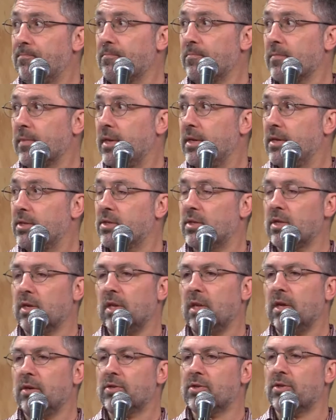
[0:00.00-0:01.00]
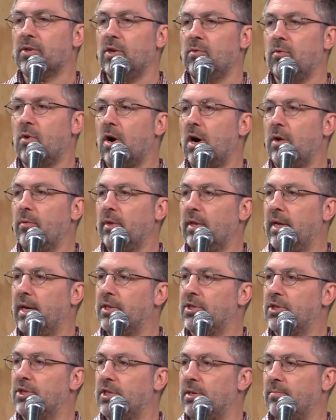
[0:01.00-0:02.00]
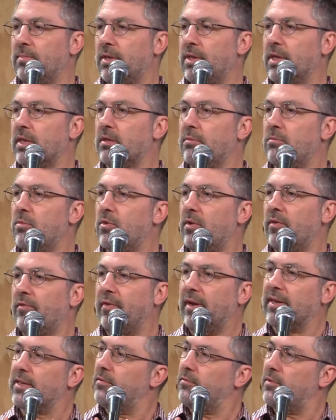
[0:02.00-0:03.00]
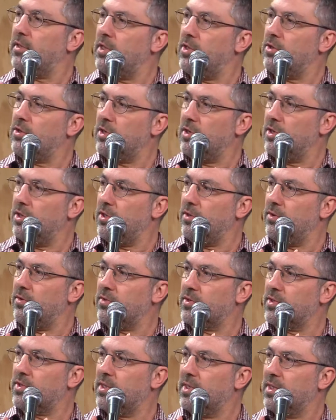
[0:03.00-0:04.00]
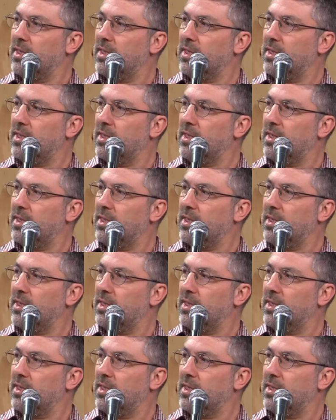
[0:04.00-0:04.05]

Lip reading: So the closer you are in relationship, I think the more effectively you can use